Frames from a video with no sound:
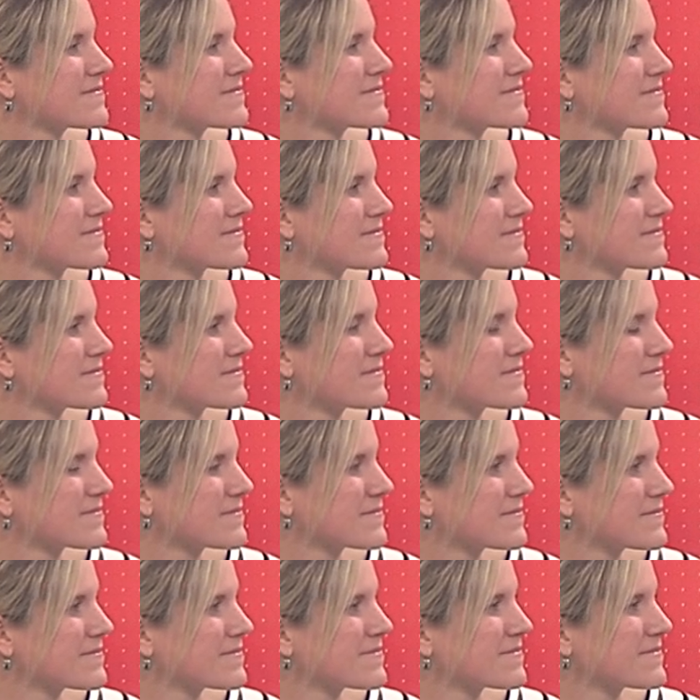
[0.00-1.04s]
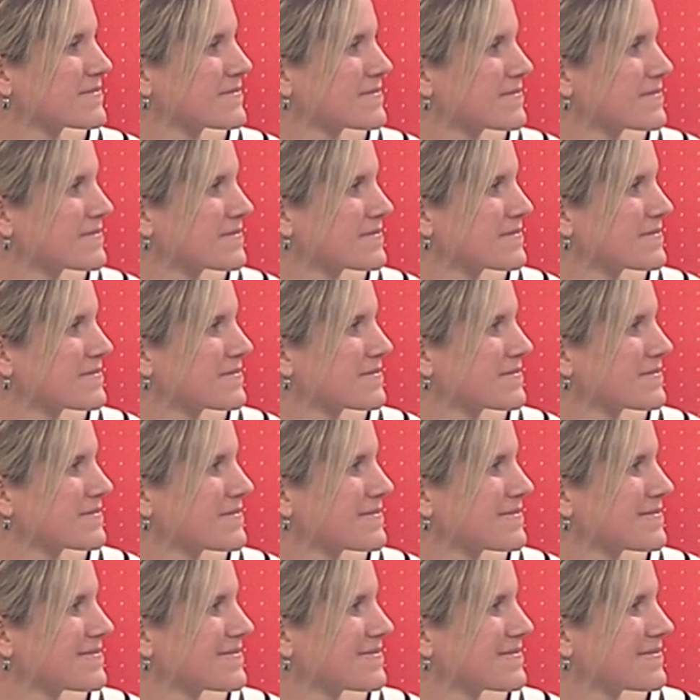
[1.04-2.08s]

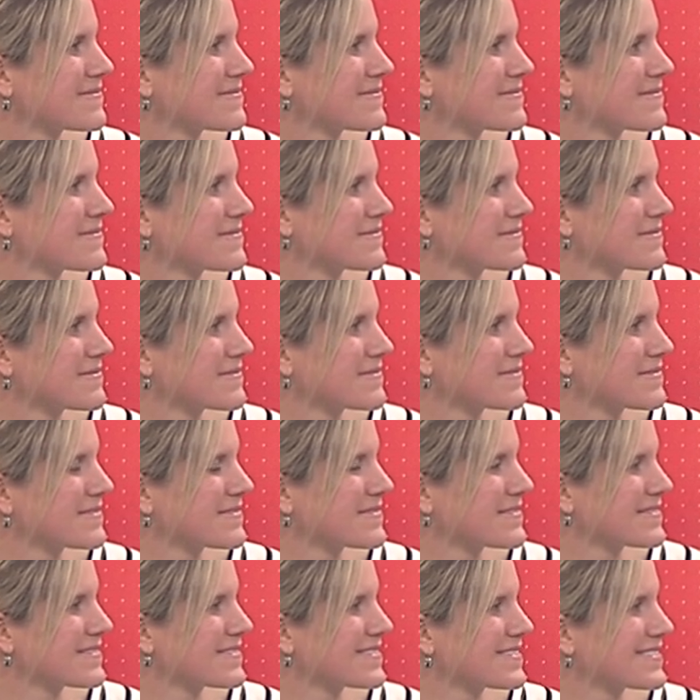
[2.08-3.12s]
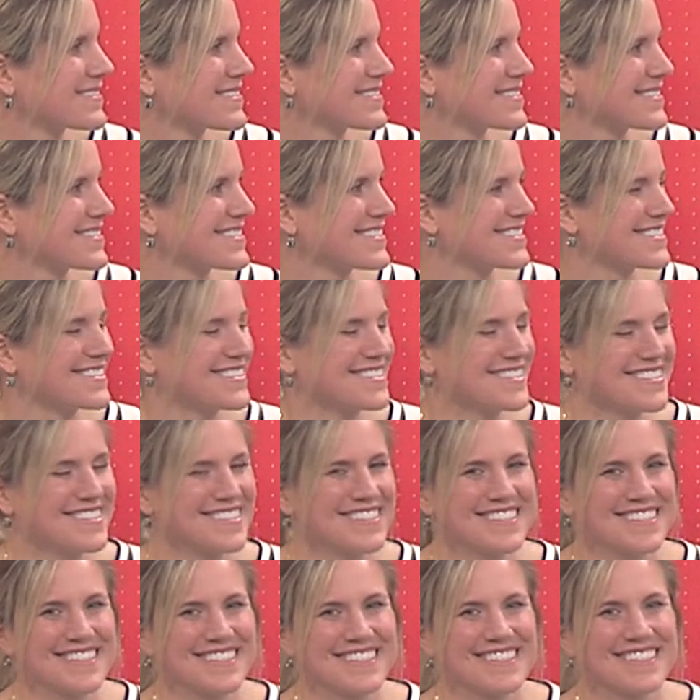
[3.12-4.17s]

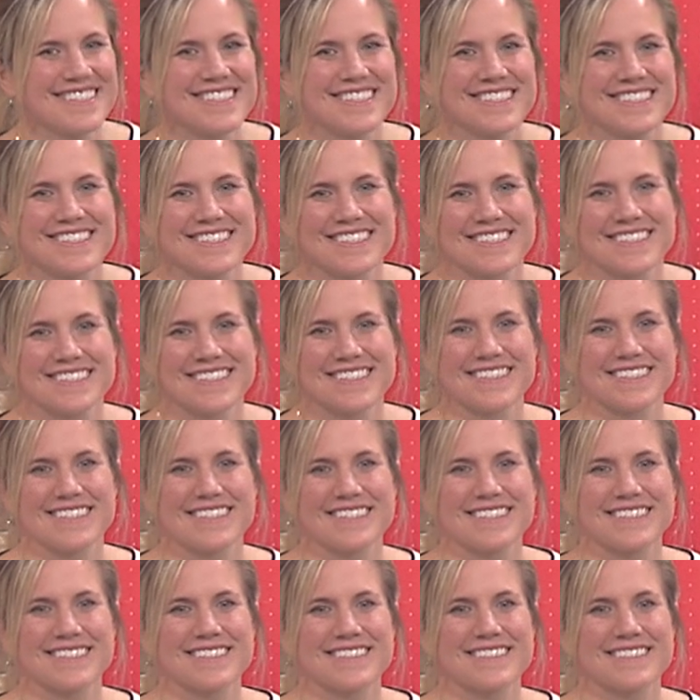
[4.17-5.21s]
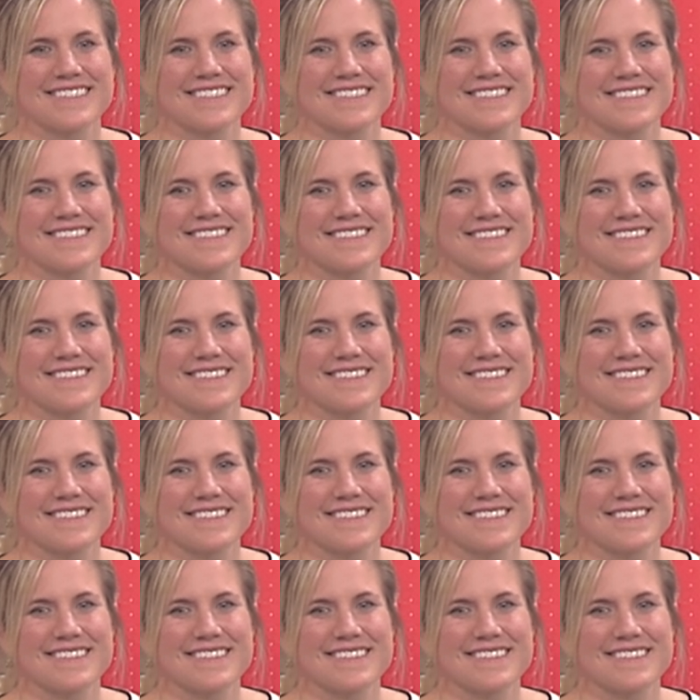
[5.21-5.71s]
The person shown says nothing.